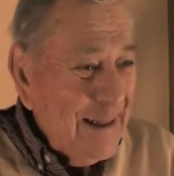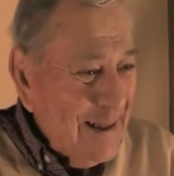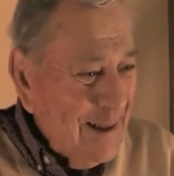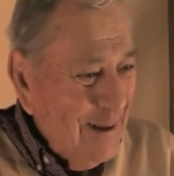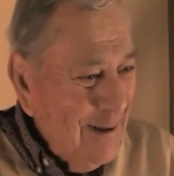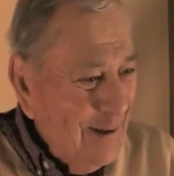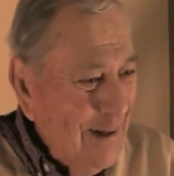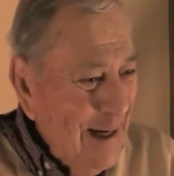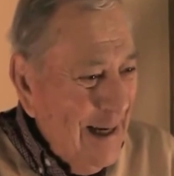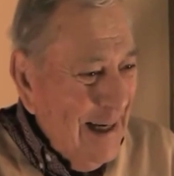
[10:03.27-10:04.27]
So
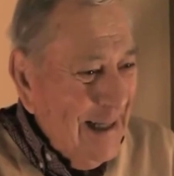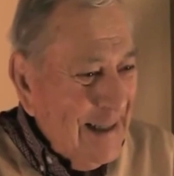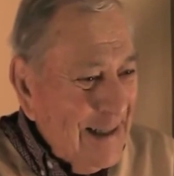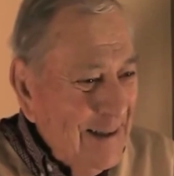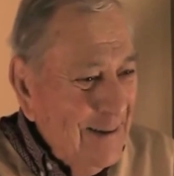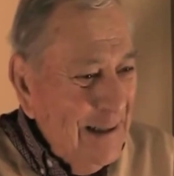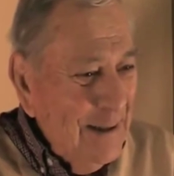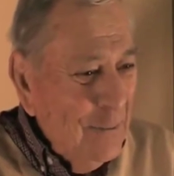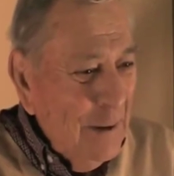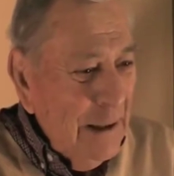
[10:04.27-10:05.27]

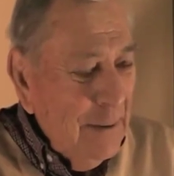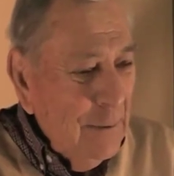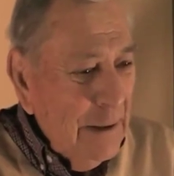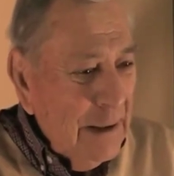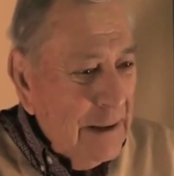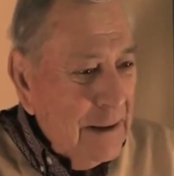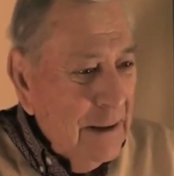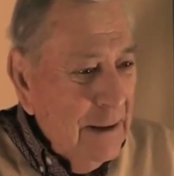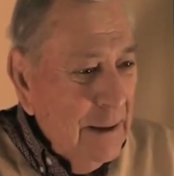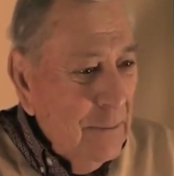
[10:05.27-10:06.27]
anyway, well, that's,
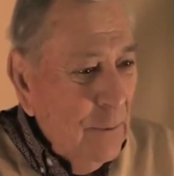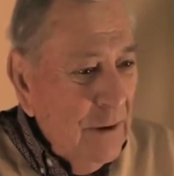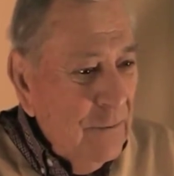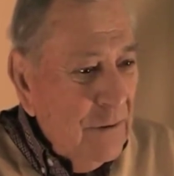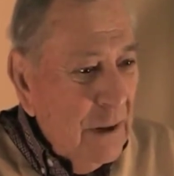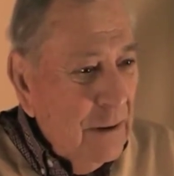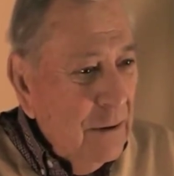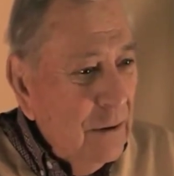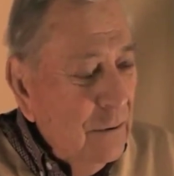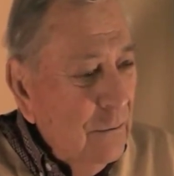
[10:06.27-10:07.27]
and then we
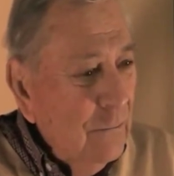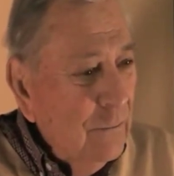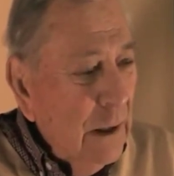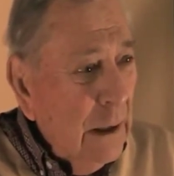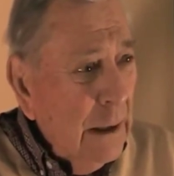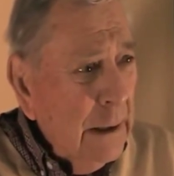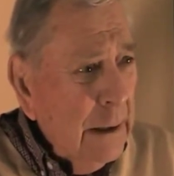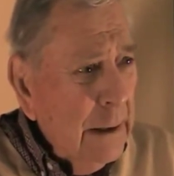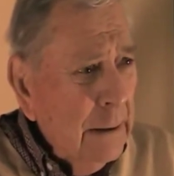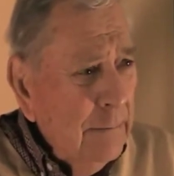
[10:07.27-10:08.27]
started to fly
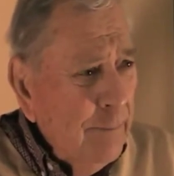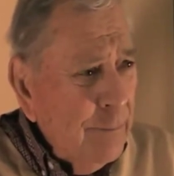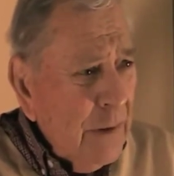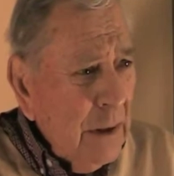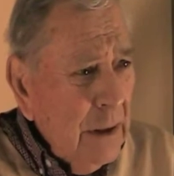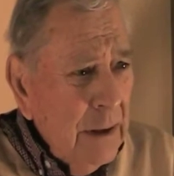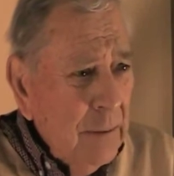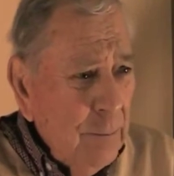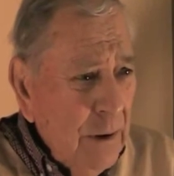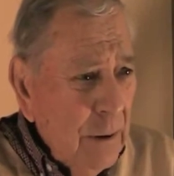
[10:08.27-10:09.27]
in the
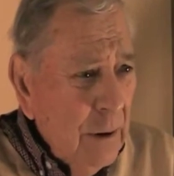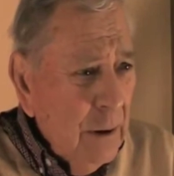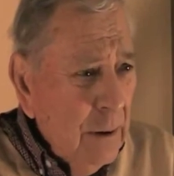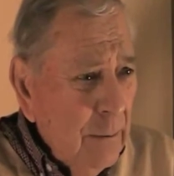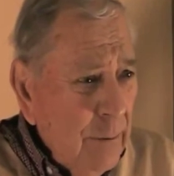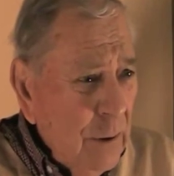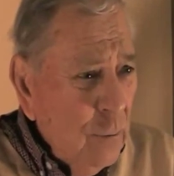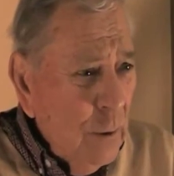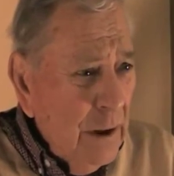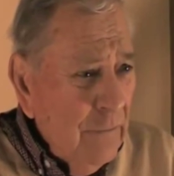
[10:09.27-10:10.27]

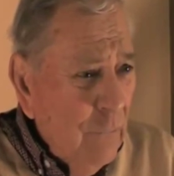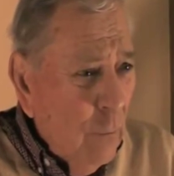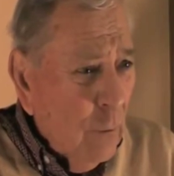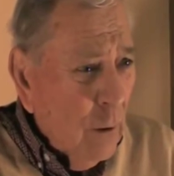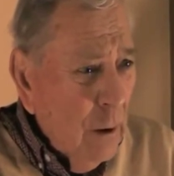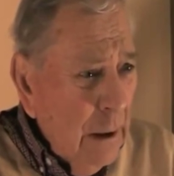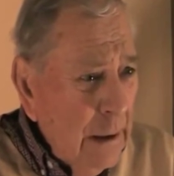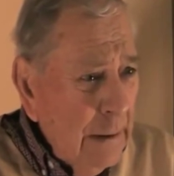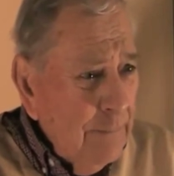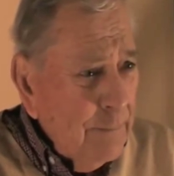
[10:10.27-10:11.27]
B-24,
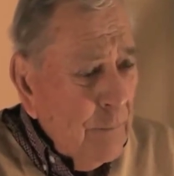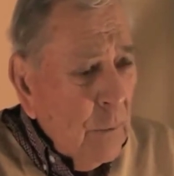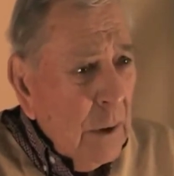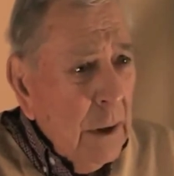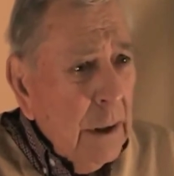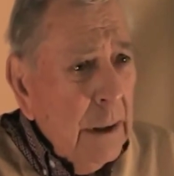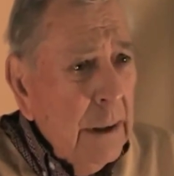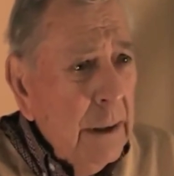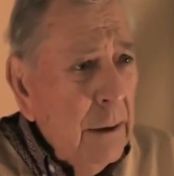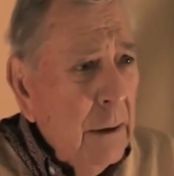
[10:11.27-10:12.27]

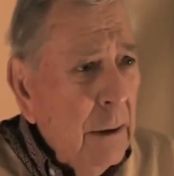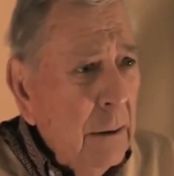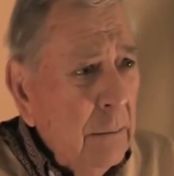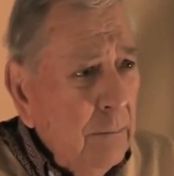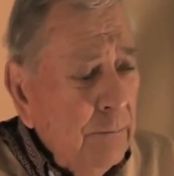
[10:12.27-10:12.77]
and